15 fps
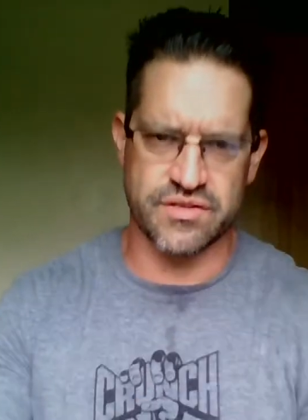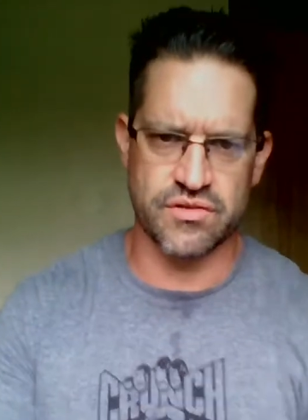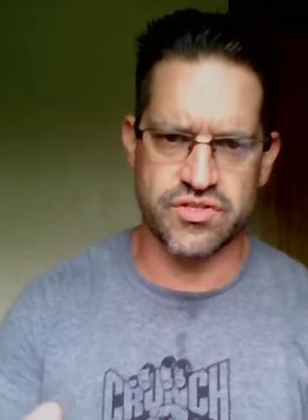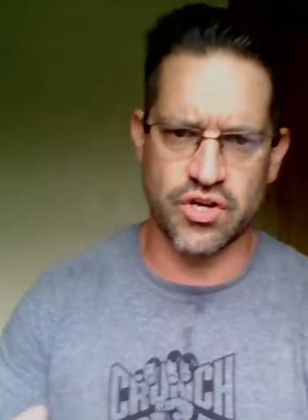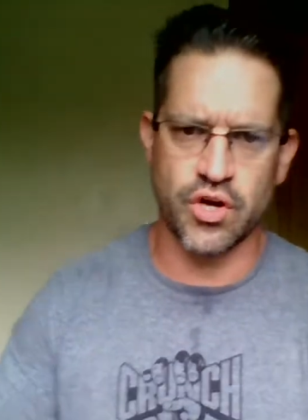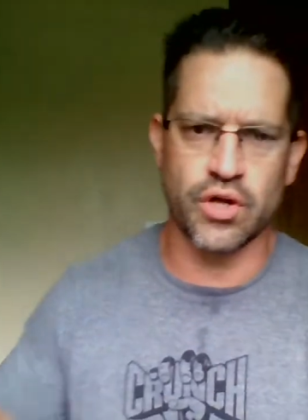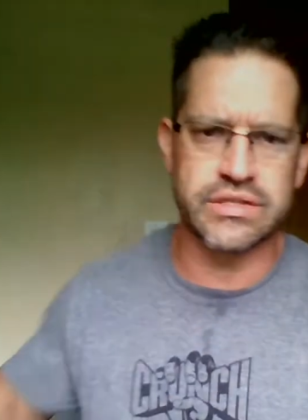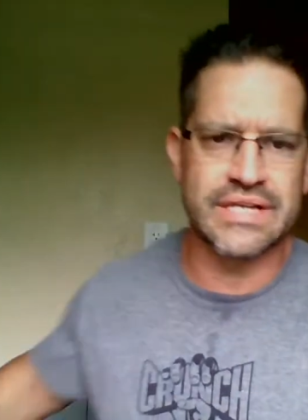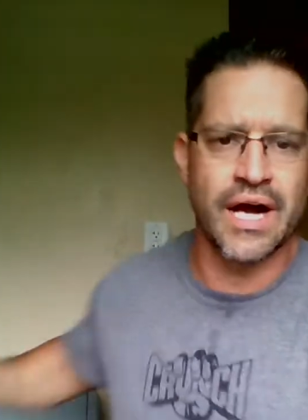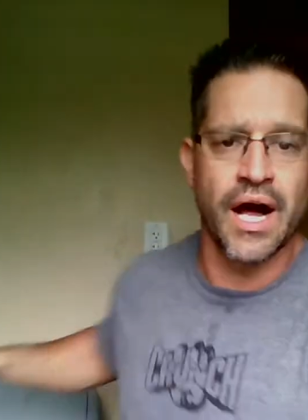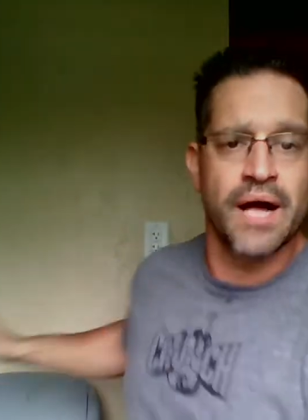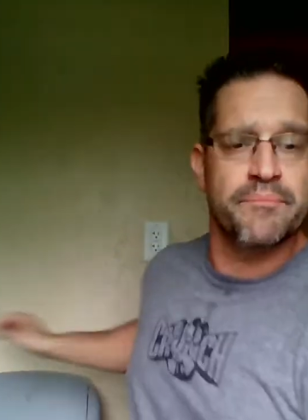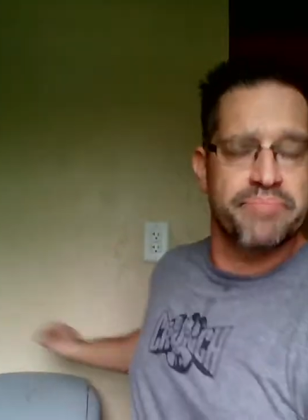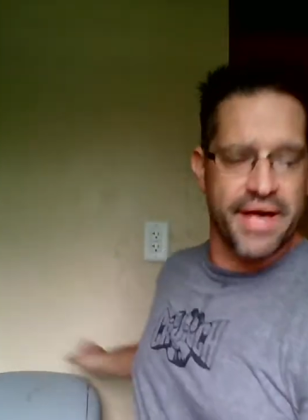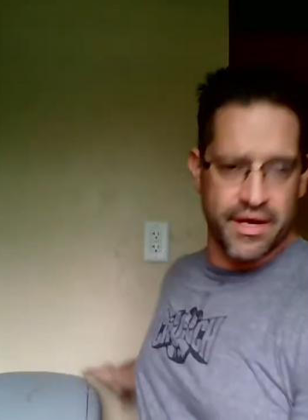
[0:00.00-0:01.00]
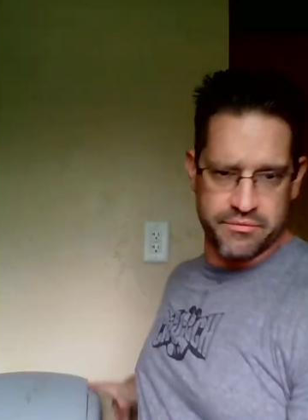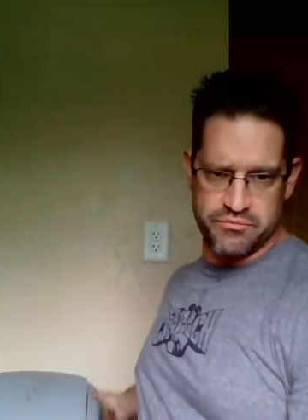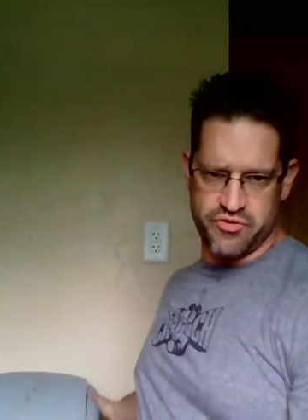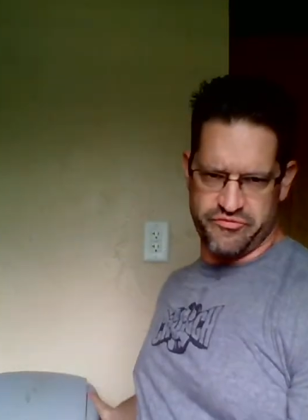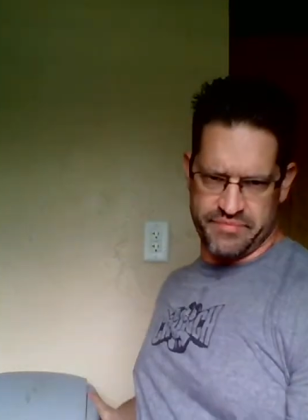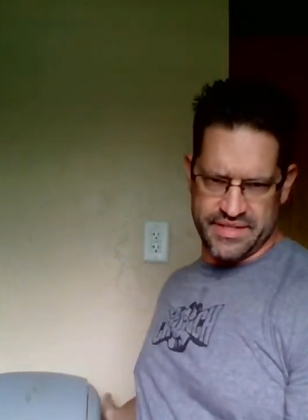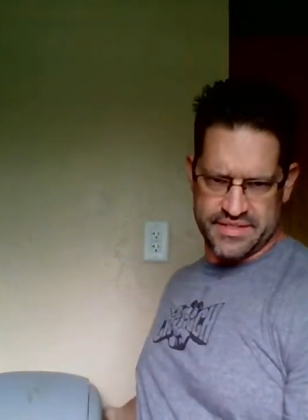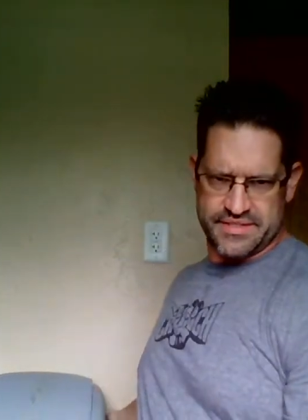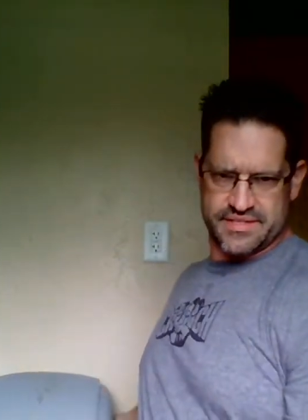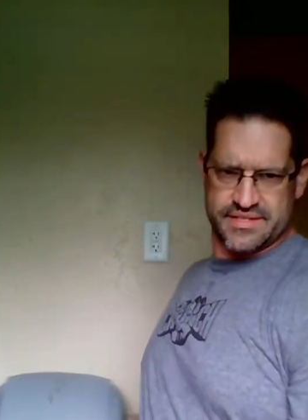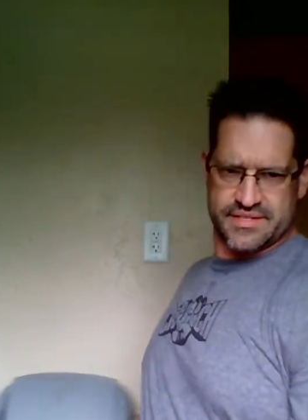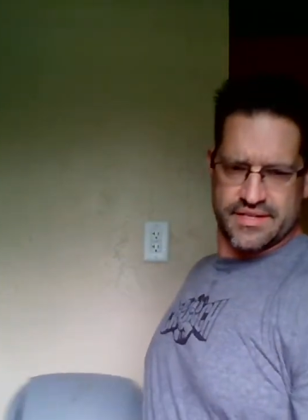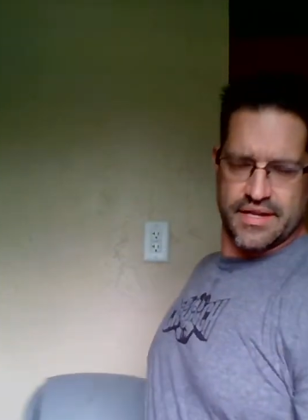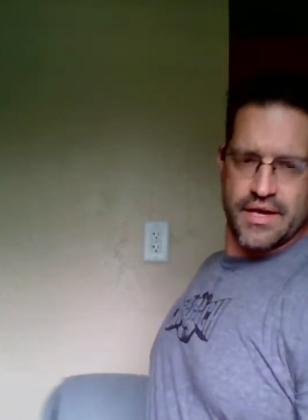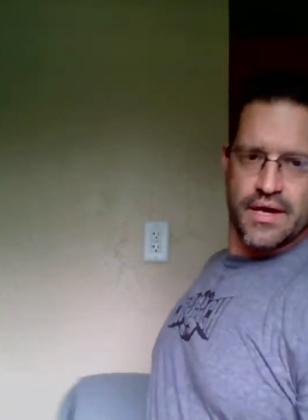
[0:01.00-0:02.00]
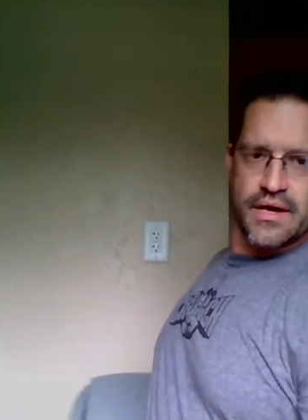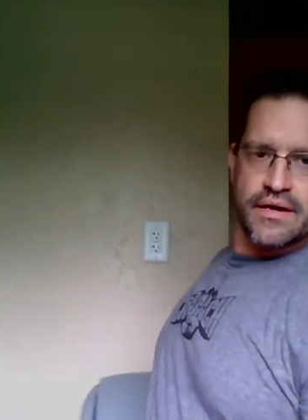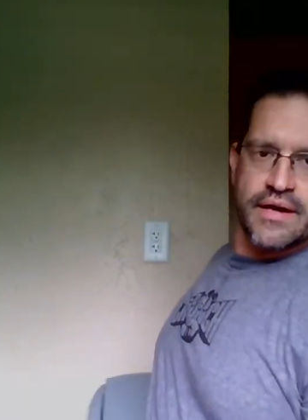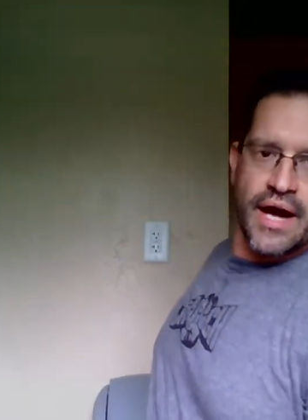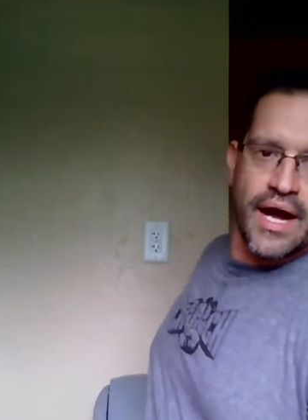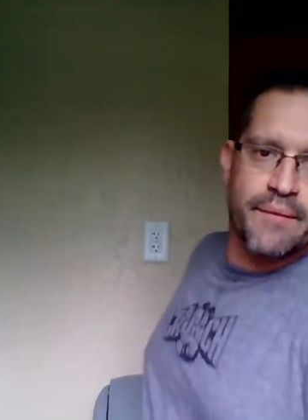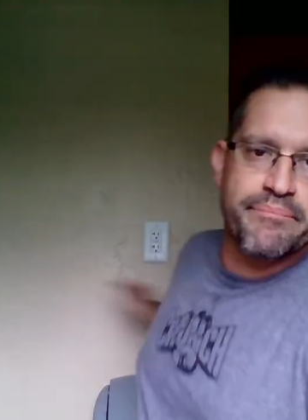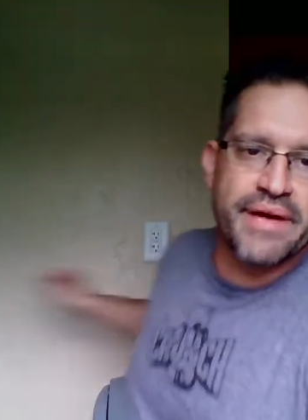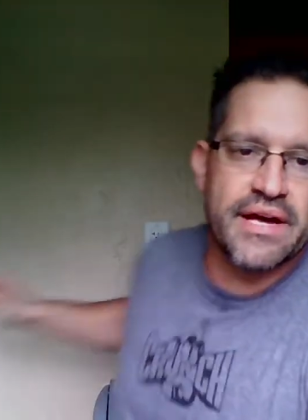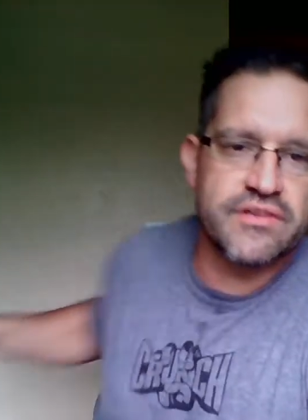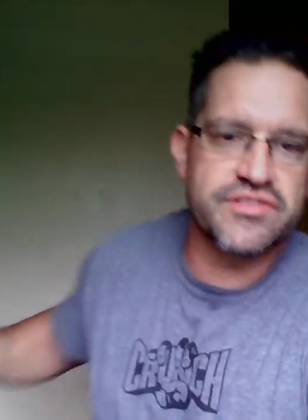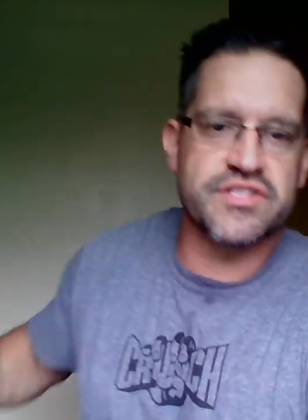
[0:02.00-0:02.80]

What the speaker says: Those are called compound movements. Compound